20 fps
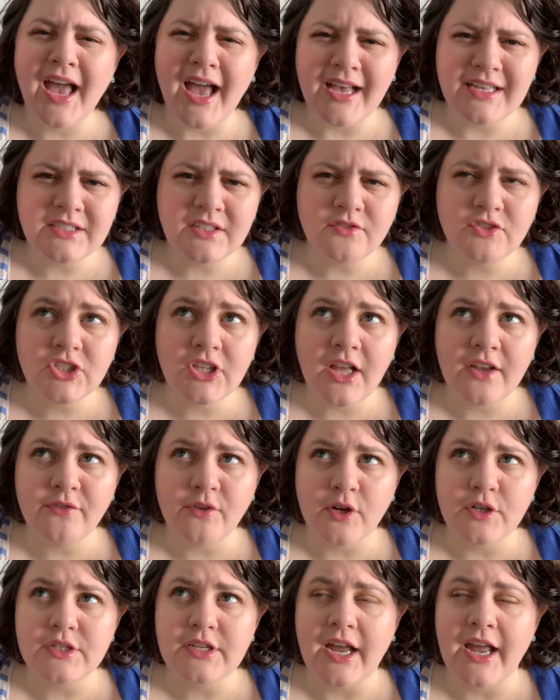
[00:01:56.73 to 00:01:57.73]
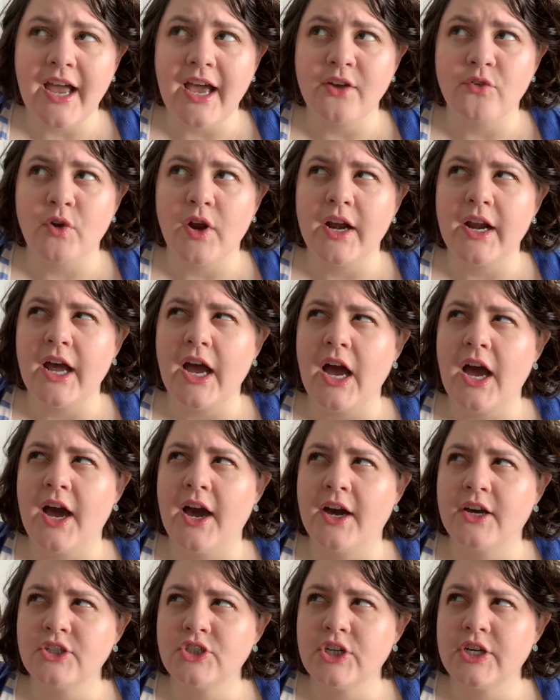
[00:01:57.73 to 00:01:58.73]
as of July 1st, I had read
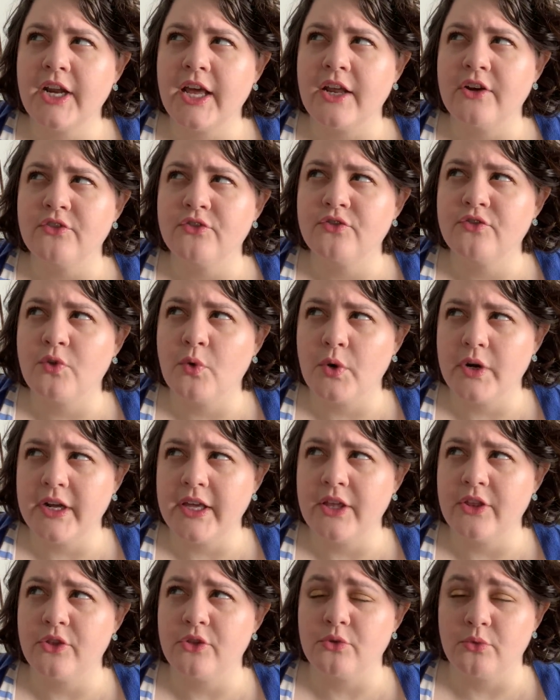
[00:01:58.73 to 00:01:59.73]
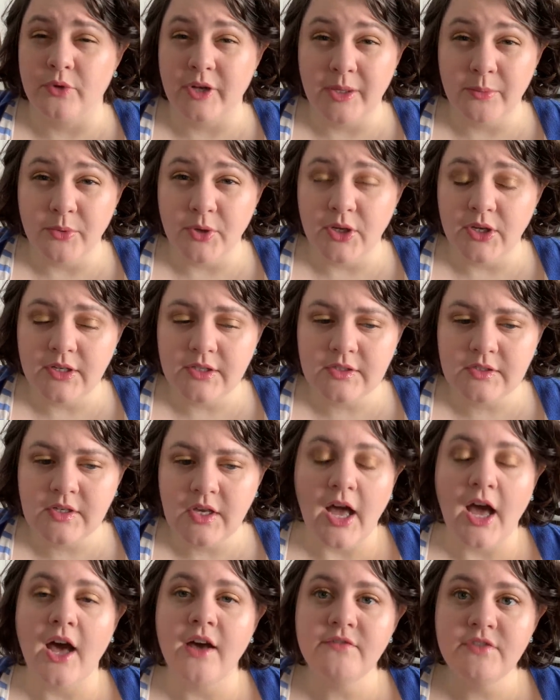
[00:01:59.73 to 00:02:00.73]
143 books.
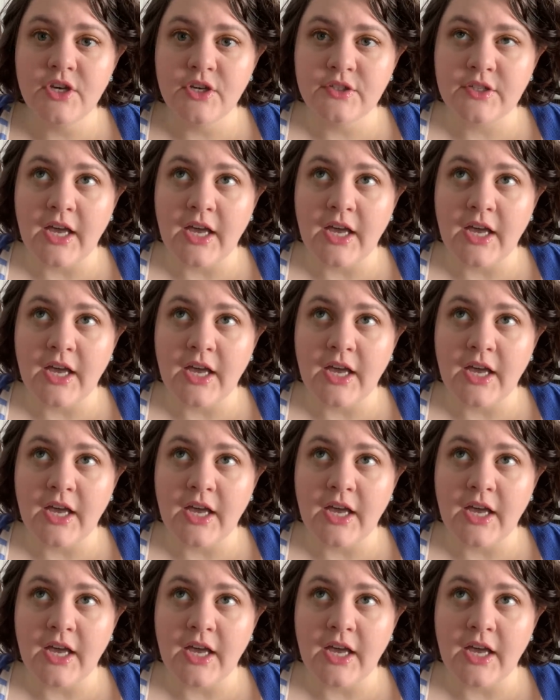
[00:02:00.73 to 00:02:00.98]
Of those